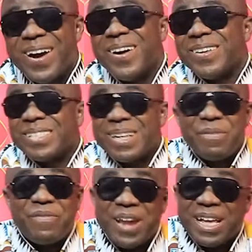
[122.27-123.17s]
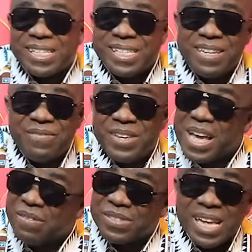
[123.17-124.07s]
on Sammy Flex TV
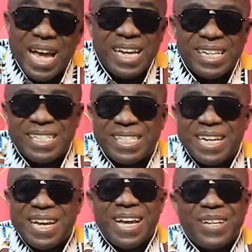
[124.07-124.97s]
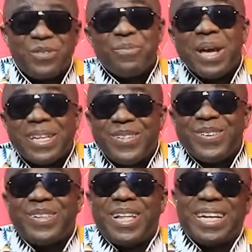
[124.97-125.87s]
have signed to make
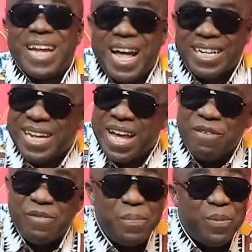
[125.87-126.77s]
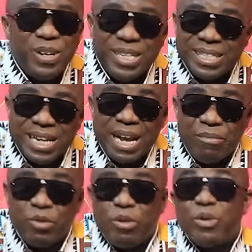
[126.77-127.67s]
sure that at every point in
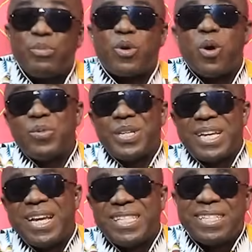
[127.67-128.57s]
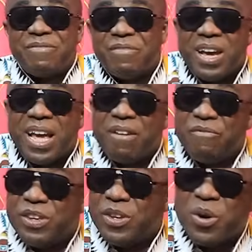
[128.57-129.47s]
time we will be communicating via
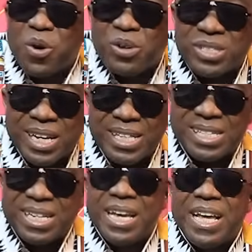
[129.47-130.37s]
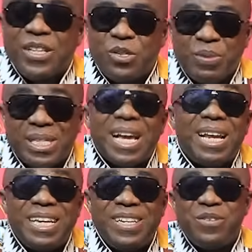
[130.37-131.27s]
video content to be
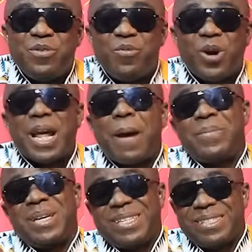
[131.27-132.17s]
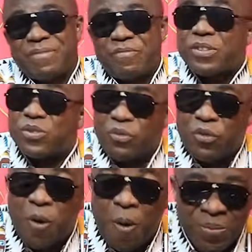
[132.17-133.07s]
telling you what happens, first of
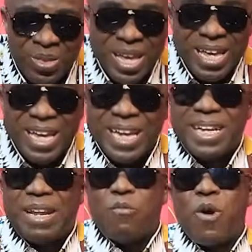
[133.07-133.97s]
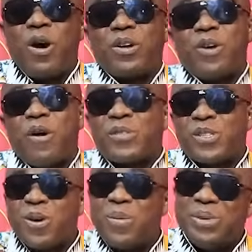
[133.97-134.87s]
all, in the world of
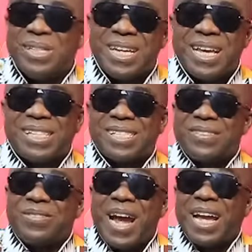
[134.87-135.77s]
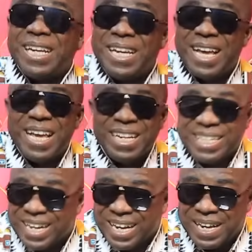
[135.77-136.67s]
show business right here
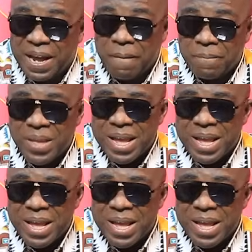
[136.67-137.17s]
in Ghana.